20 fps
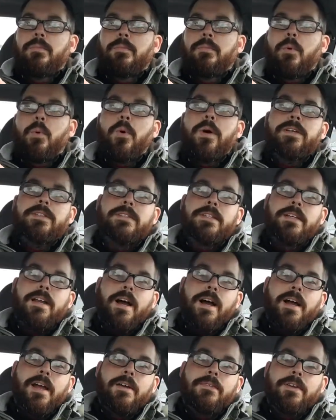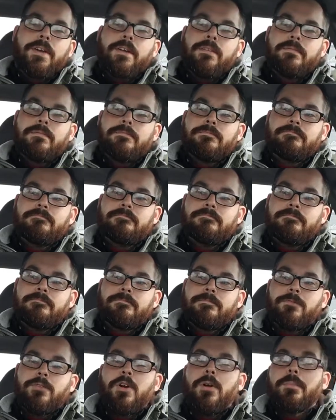Poison Ivy
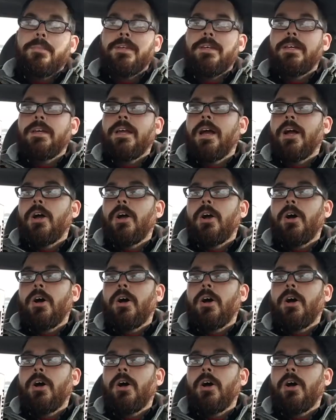from the